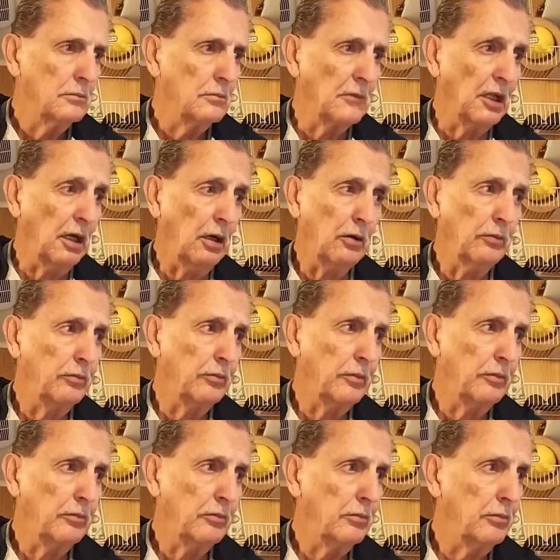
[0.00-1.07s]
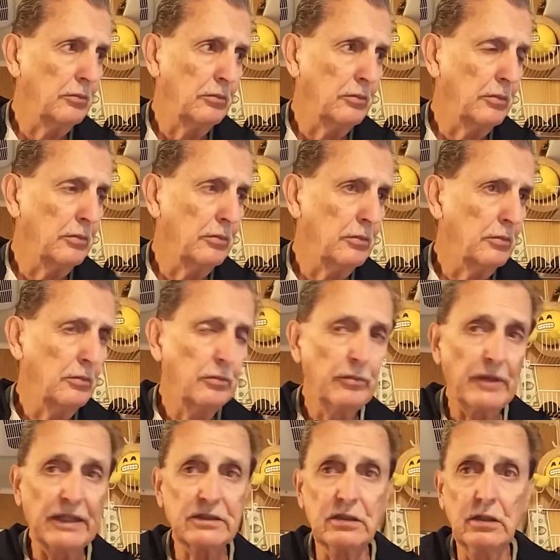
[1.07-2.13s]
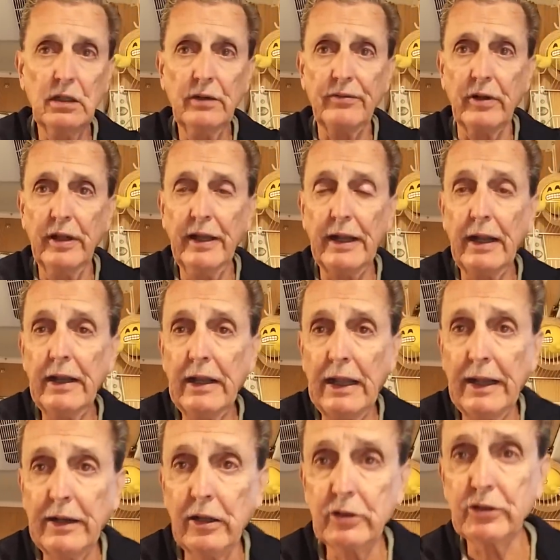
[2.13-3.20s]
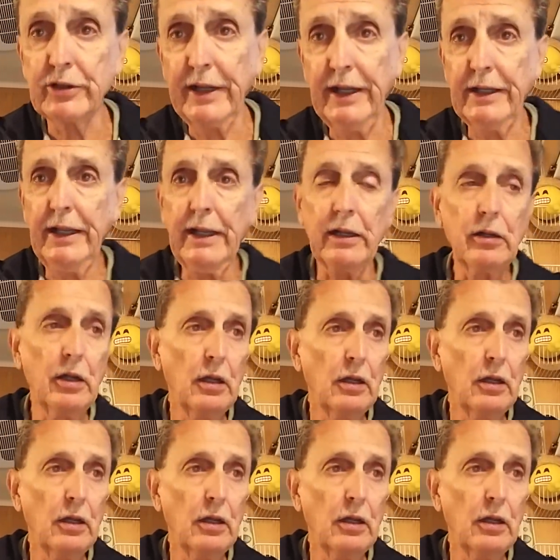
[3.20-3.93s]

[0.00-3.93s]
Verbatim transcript: No. That's enough of that. I, I didn't understand that.